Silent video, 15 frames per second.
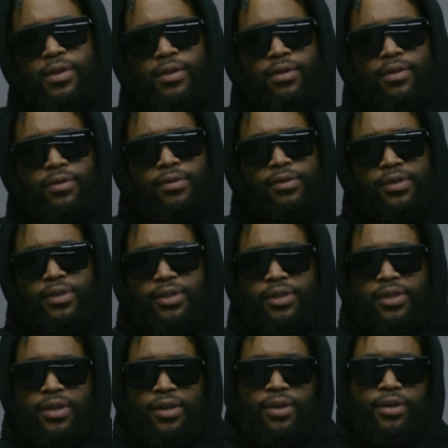Shit.
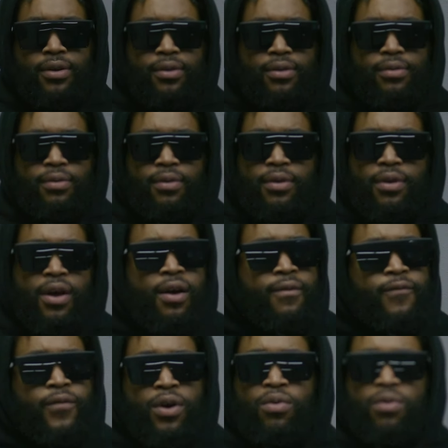I fuck with
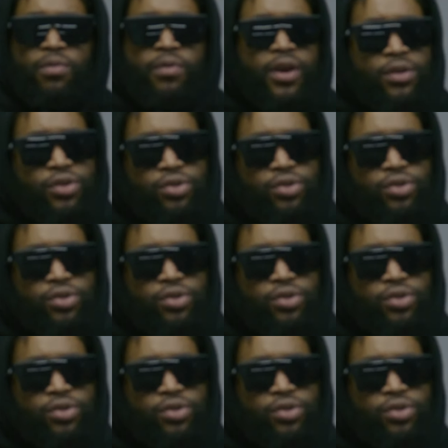retro,